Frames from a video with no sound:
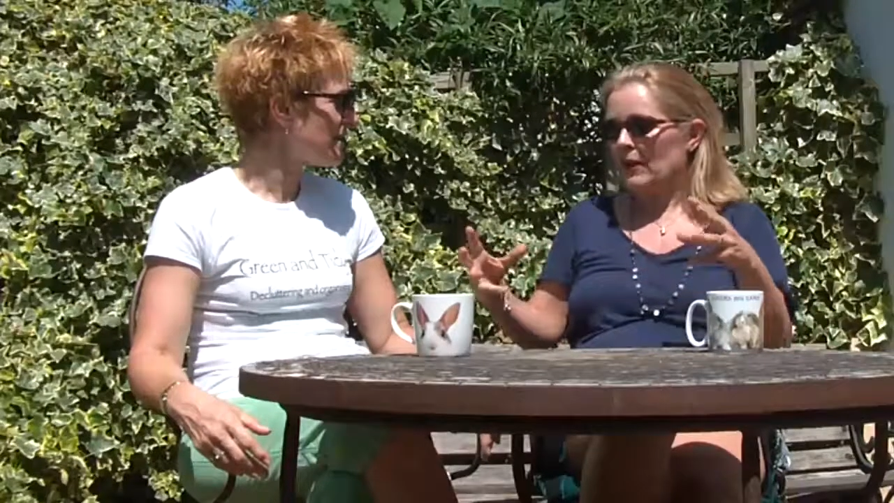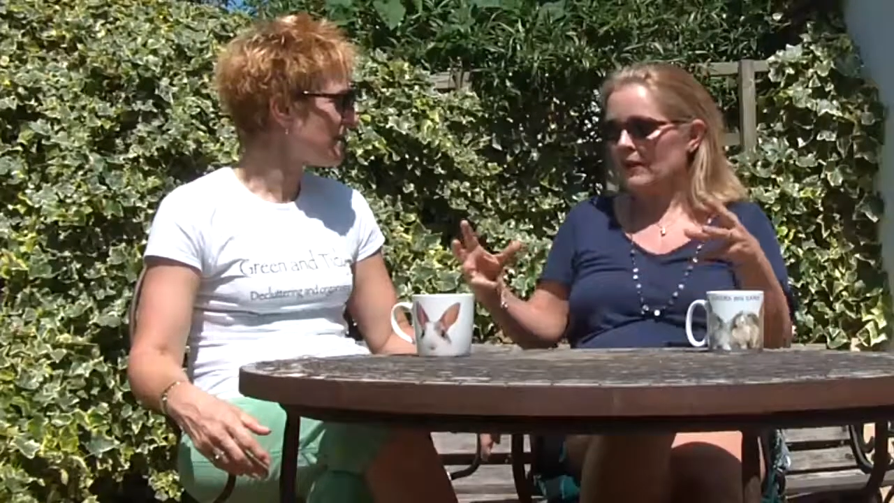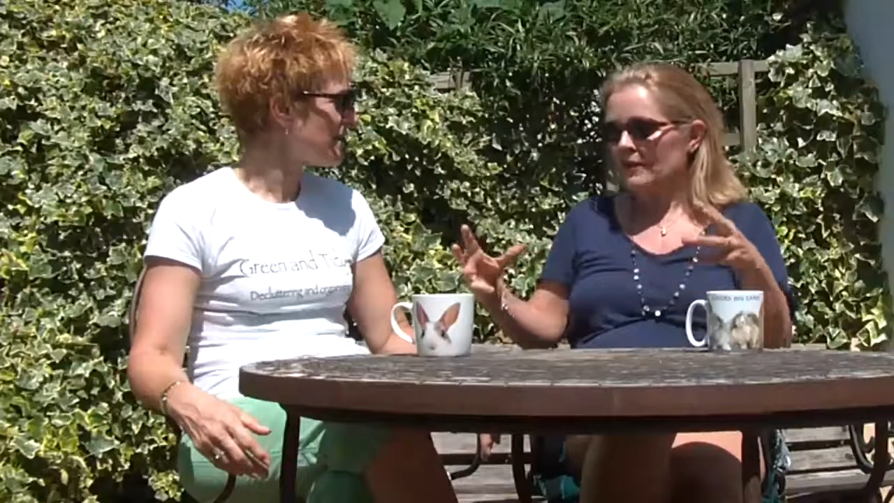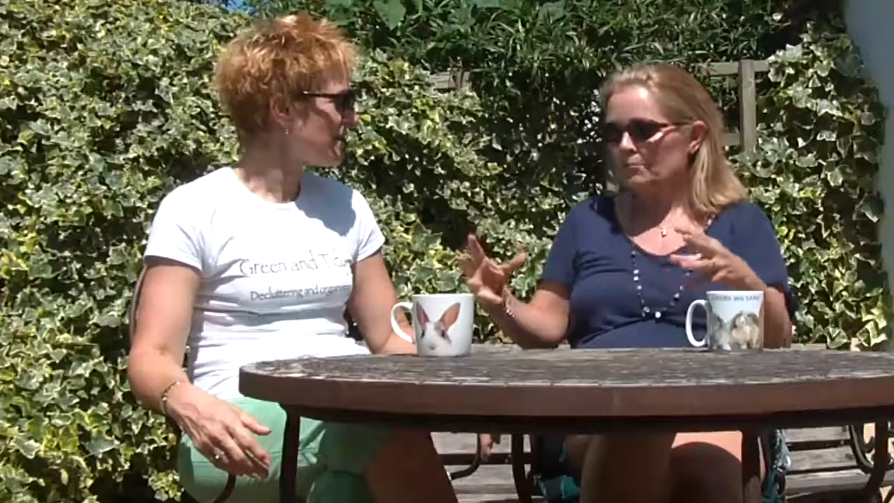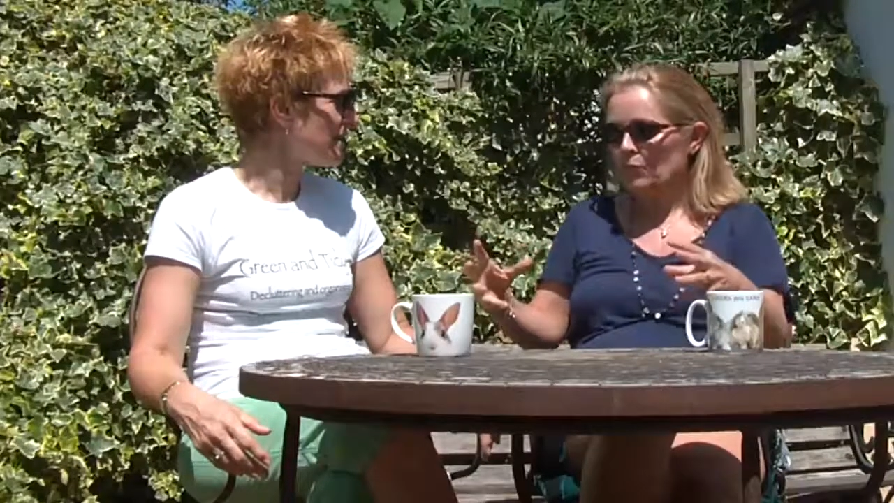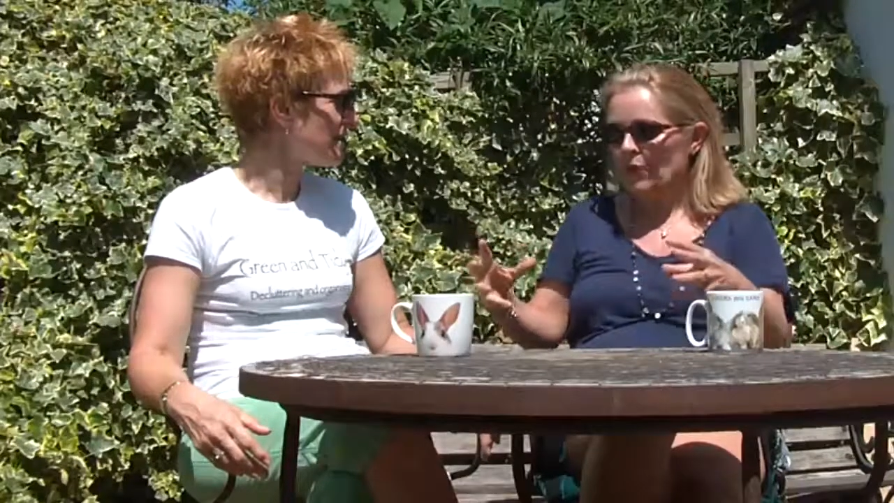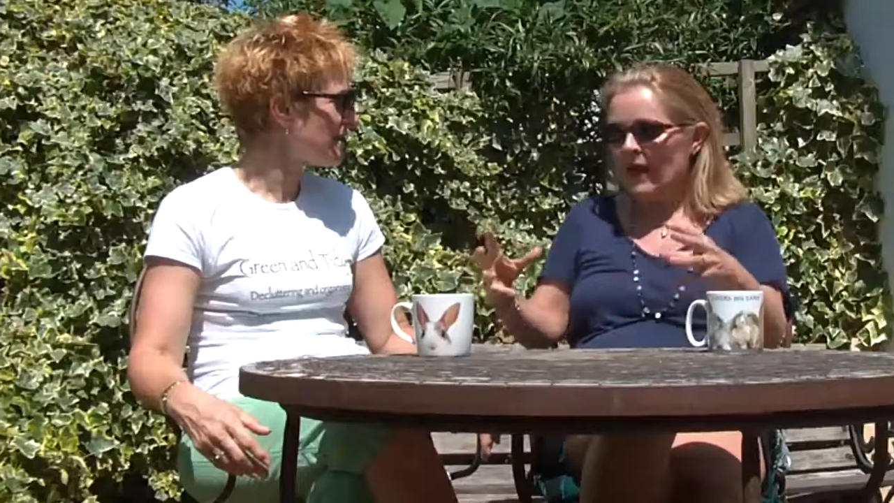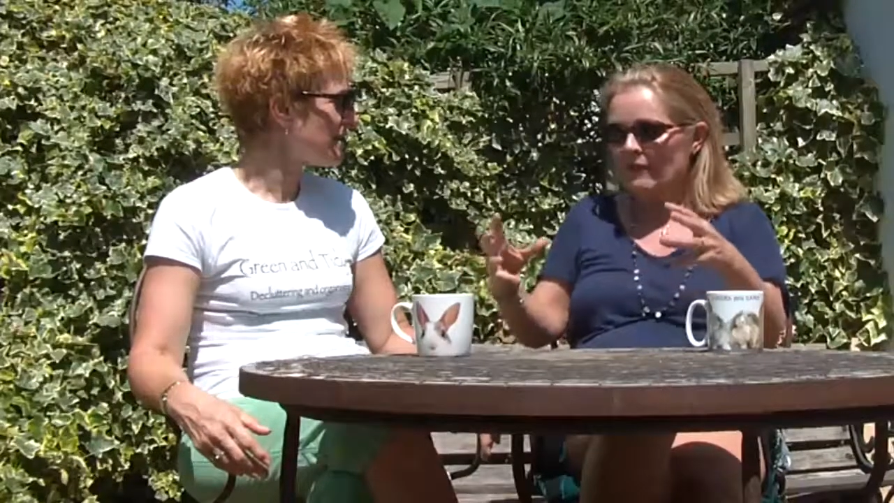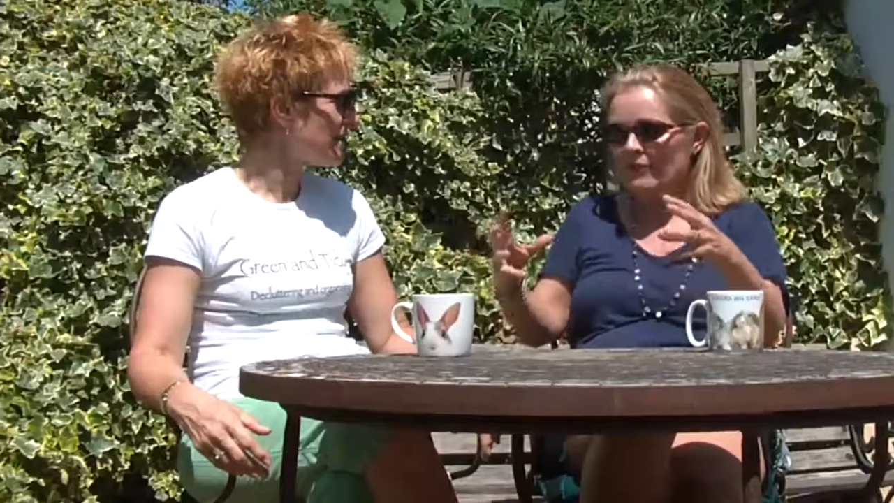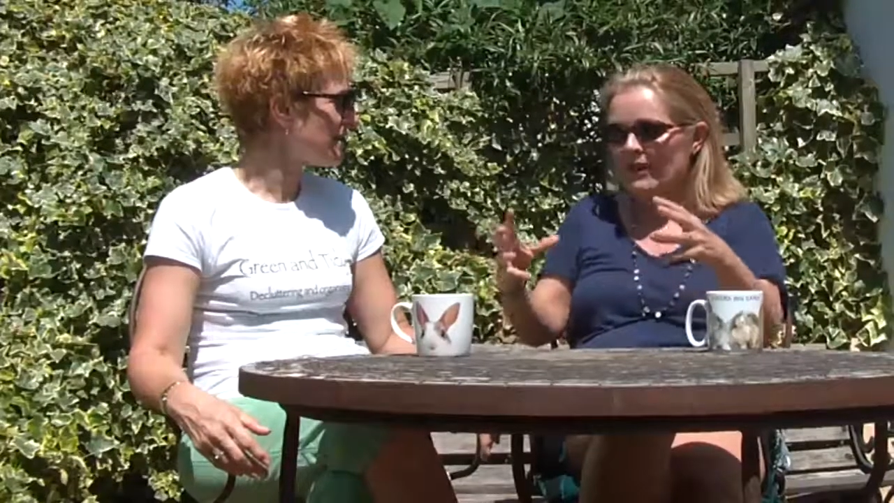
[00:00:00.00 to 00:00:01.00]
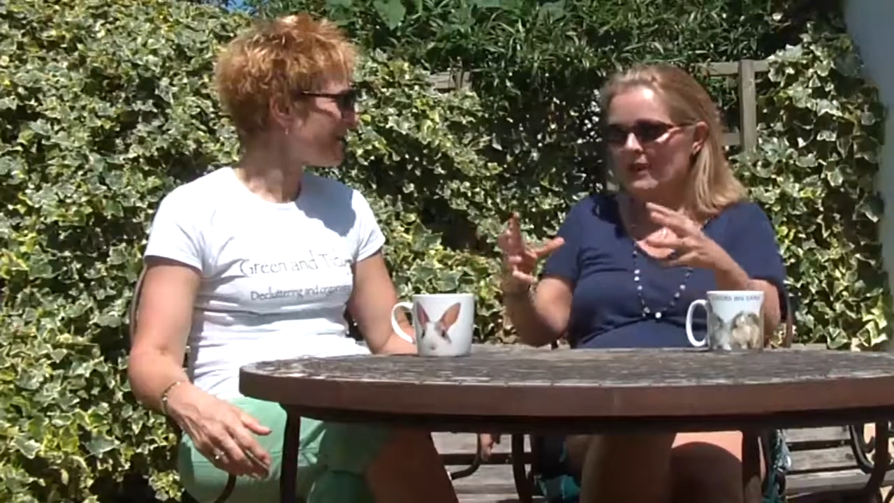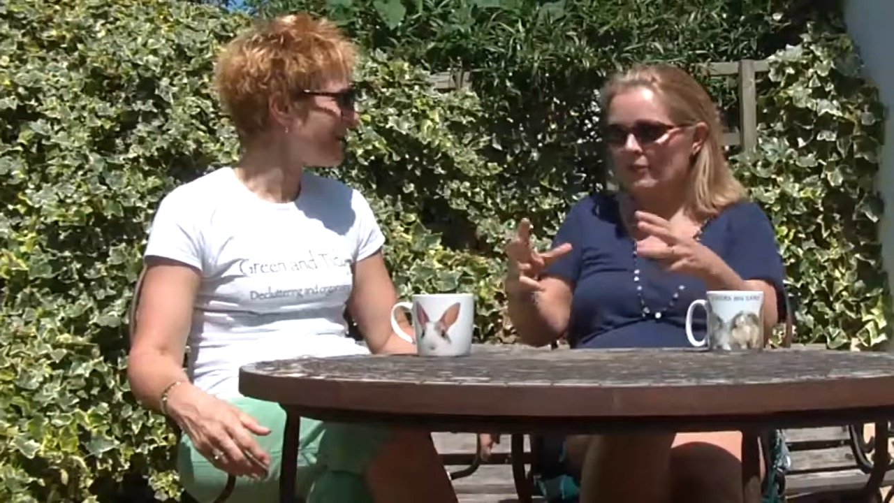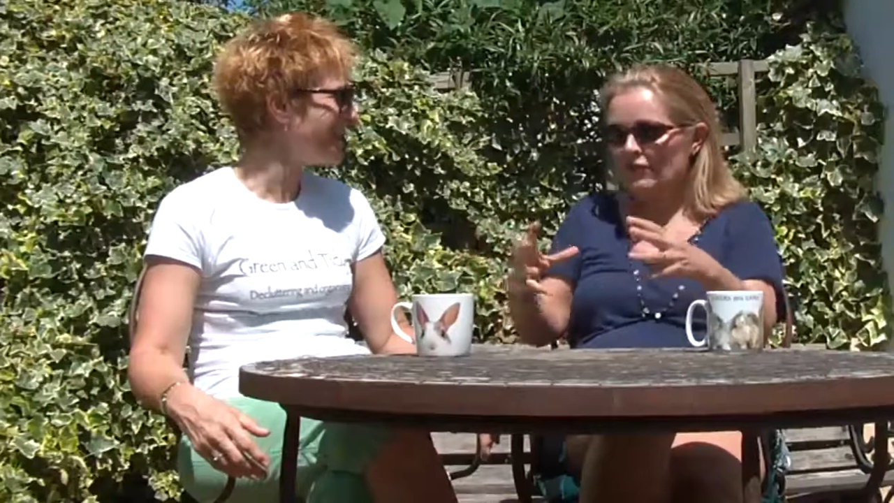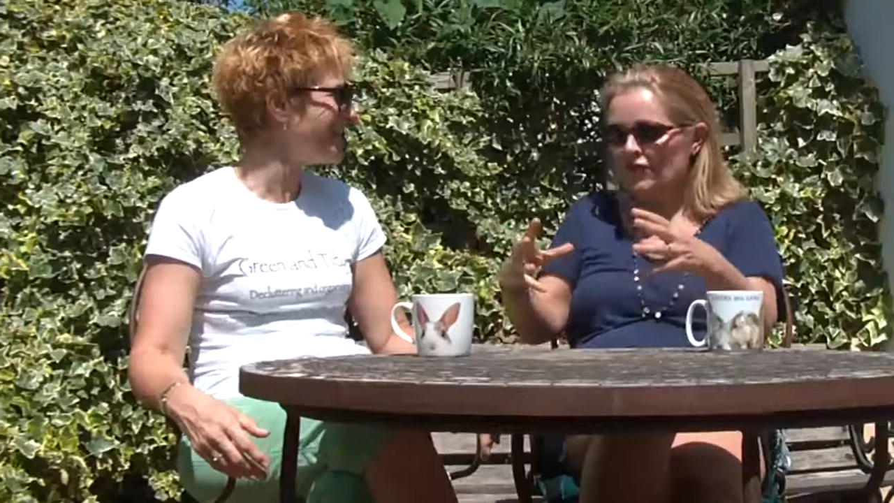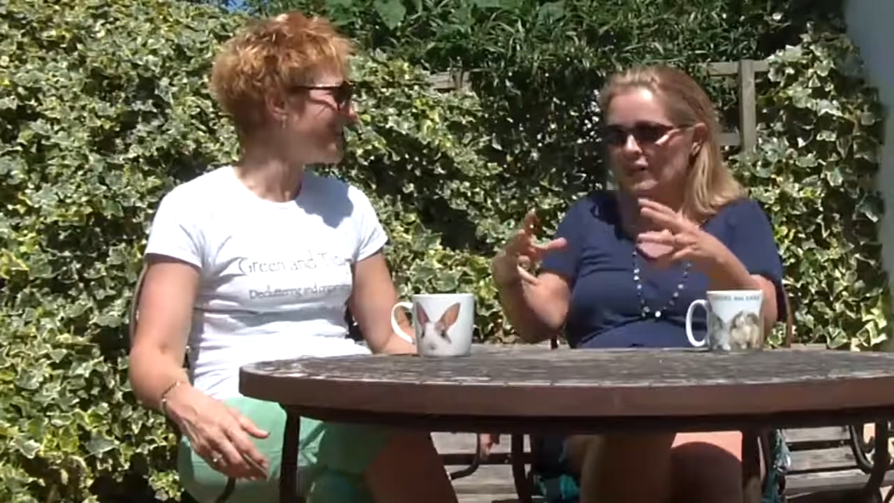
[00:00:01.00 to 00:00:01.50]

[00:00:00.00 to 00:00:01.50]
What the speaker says: to eat a